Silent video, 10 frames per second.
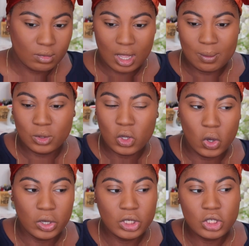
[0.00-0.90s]
I'm
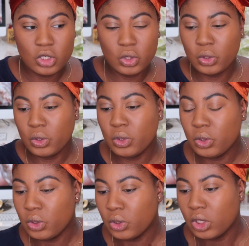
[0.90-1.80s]
going
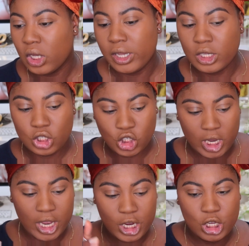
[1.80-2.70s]
to
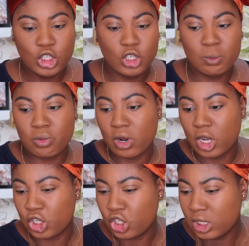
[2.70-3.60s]
change
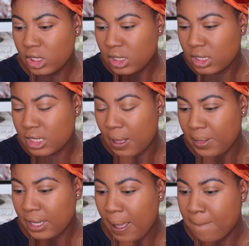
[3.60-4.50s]
brushes,
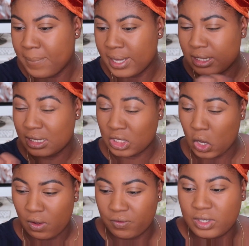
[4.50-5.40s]
something a bit
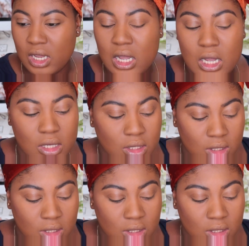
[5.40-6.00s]
softer.